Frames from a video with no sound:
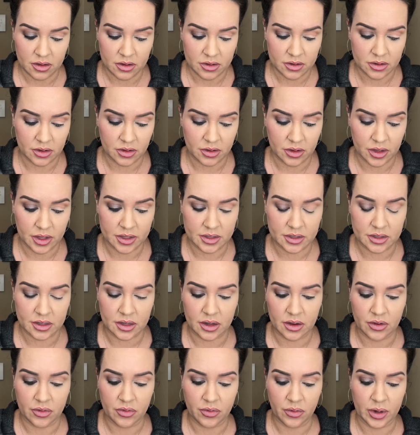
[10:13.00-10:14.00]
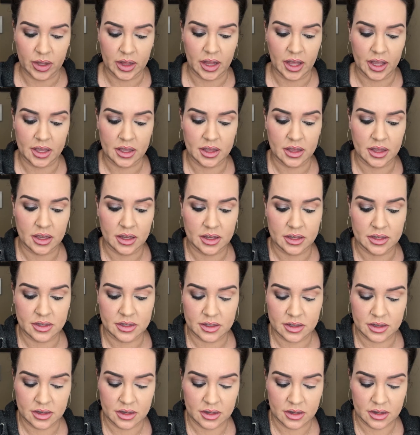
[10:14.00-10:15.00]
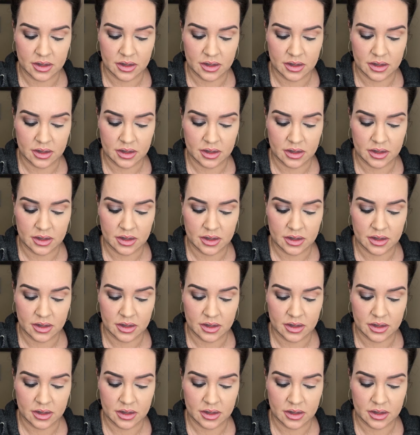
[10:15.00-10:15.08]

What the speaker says: So let's see if we like this.